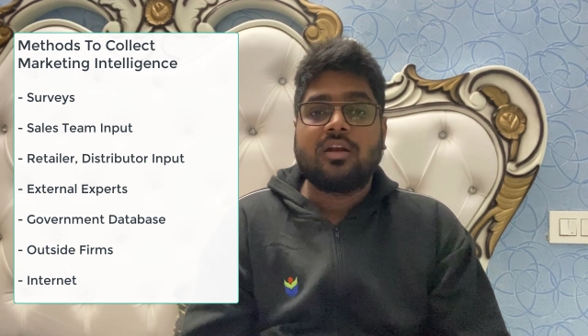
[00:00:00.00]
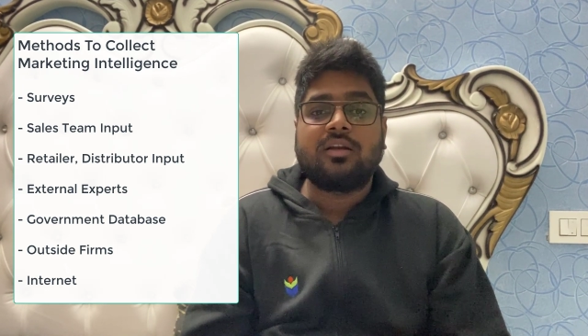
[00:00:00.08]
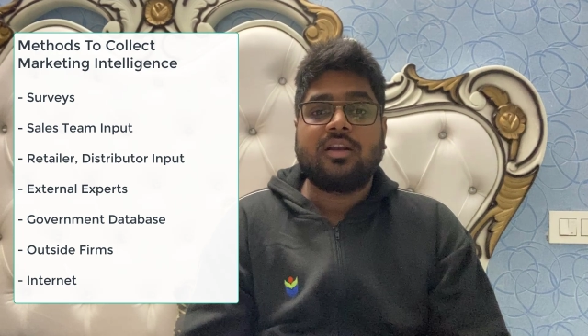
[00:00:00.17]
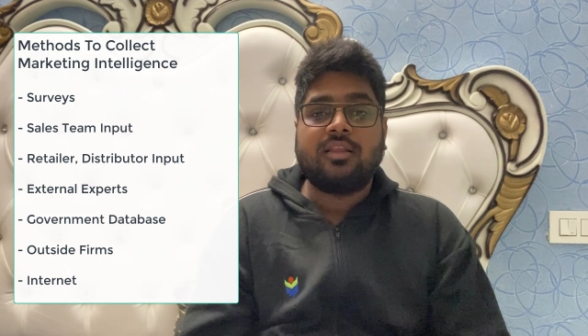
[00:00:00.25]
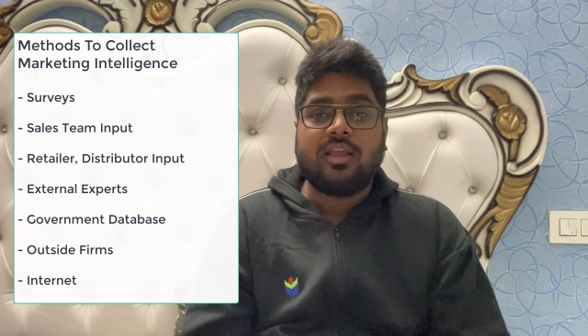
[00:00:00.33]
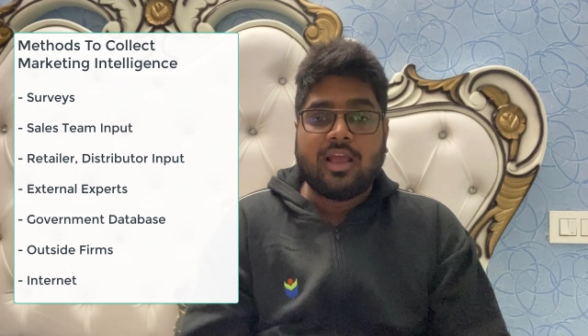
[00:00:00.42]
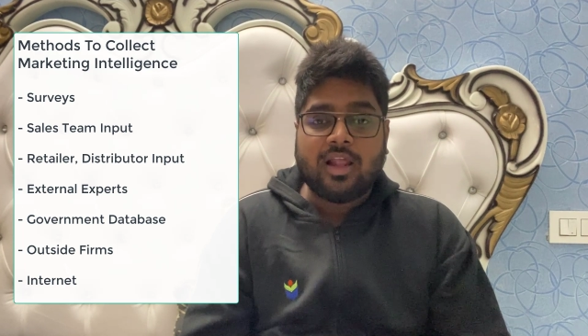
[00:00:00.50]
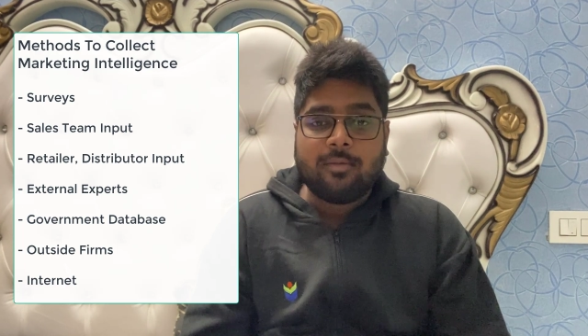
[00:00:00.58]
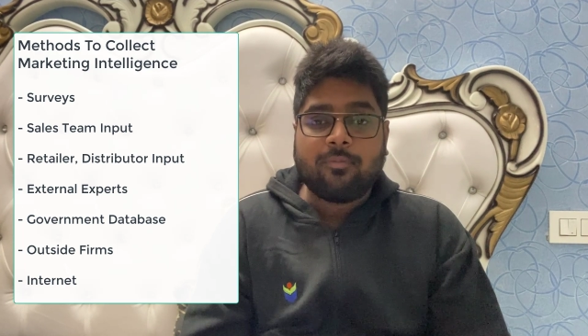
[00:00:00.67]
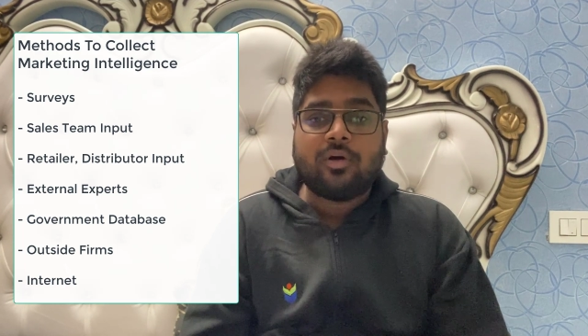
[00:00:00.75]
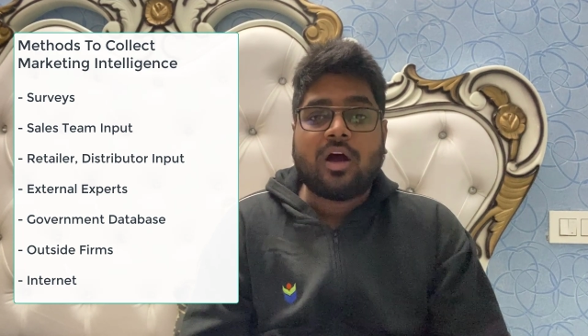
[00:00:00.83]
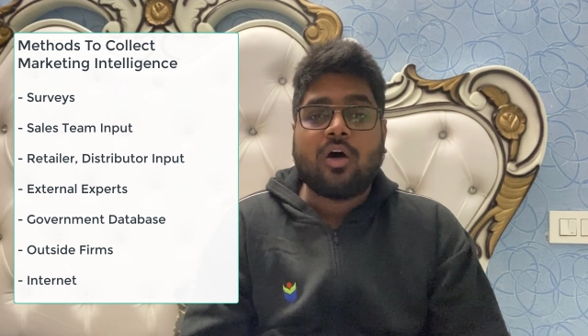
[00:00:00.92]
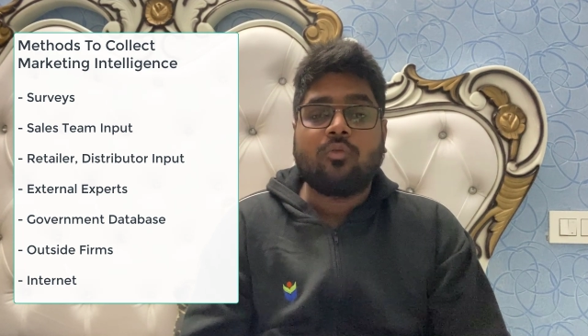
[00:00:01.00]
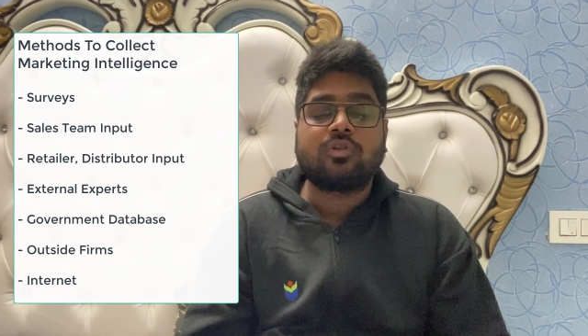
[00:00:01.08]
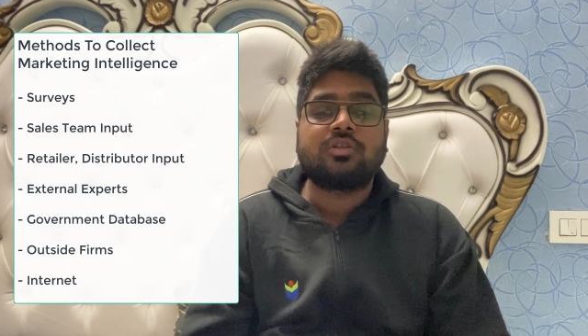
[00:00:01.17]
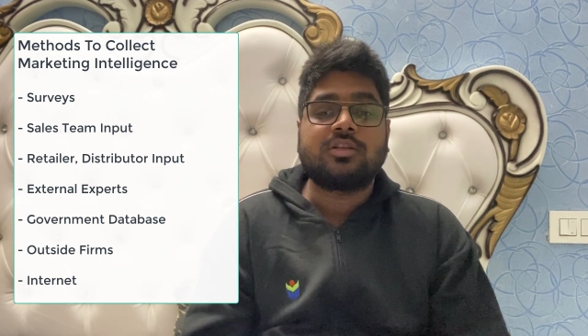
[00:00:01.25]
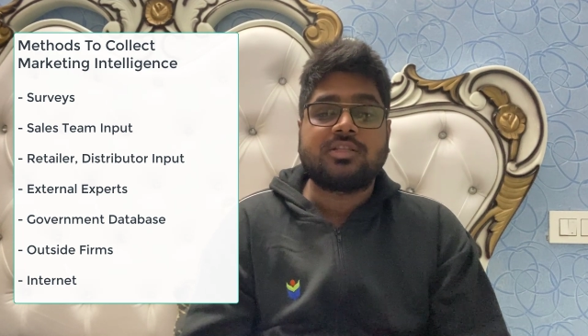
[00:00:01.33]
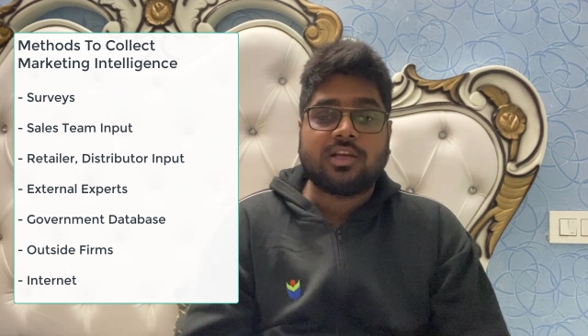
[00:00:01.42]
Did they help? How was
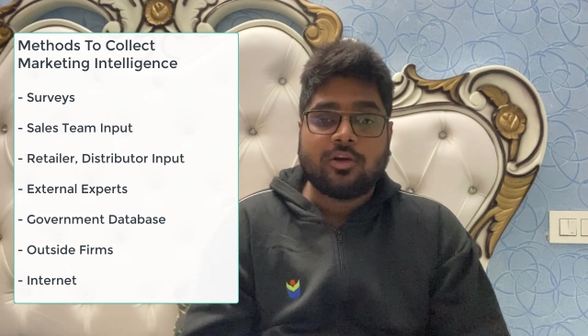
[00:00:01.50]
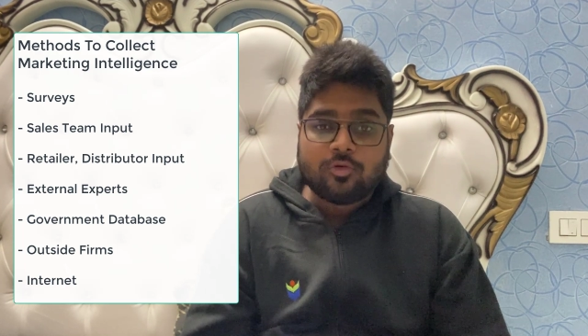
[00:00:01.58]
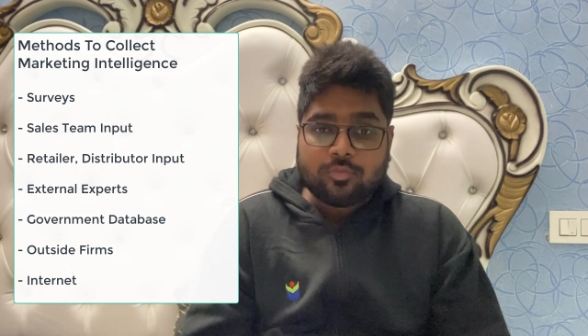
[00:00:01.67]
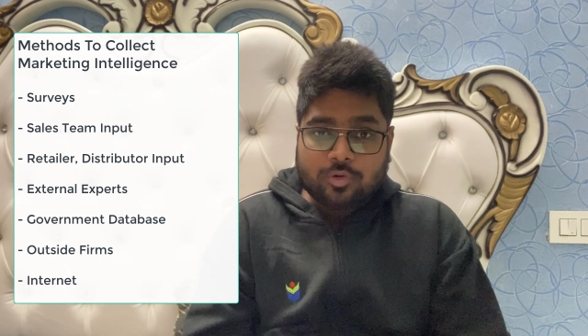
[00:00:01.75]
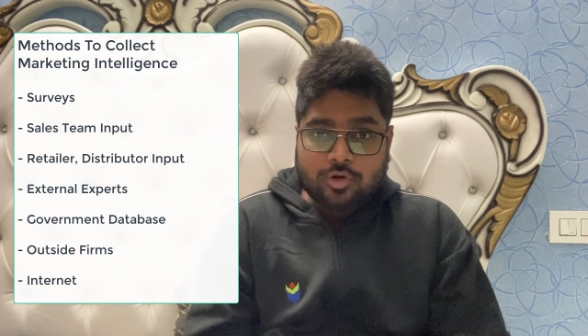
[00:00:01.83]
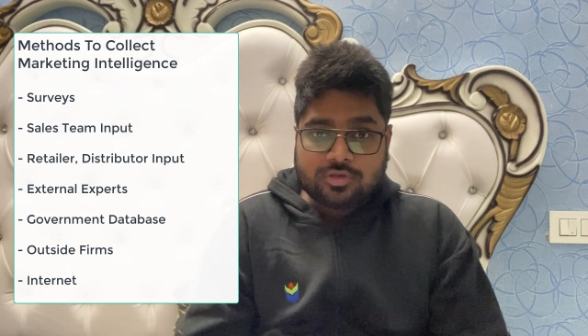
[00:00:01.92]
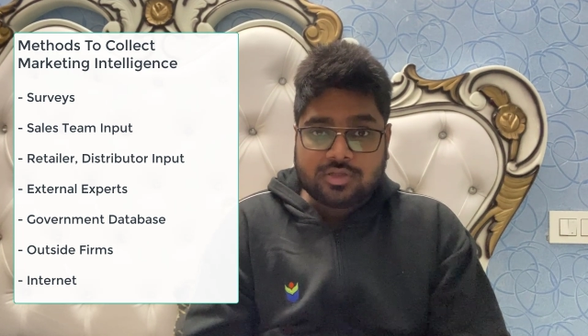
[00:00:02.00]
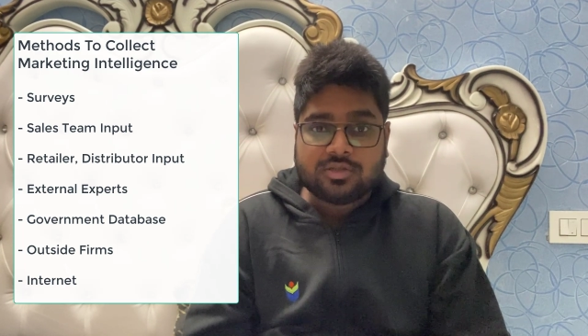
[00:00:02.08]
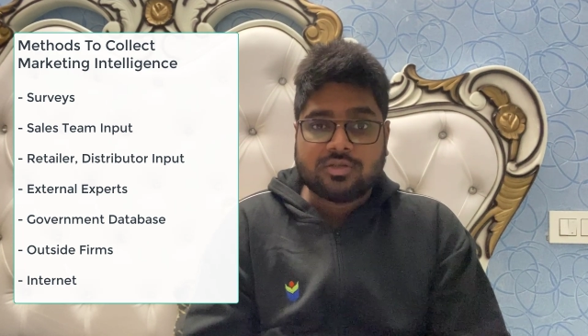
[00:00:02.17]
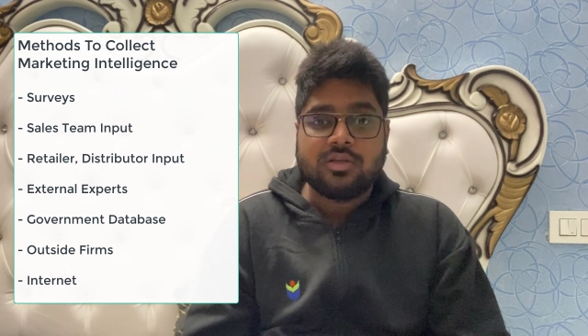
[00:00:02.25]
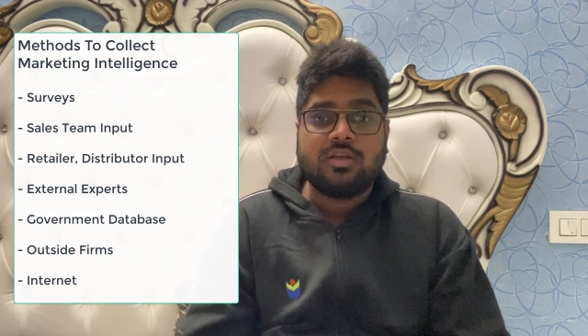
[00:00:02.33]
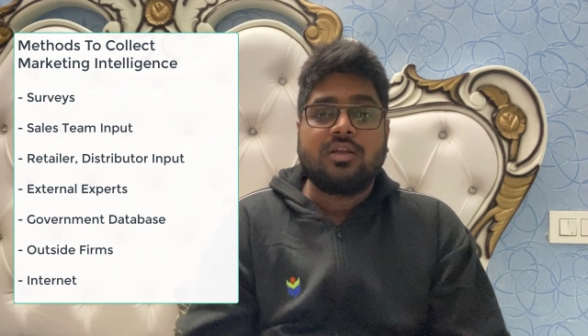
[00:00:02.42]
the checkout process?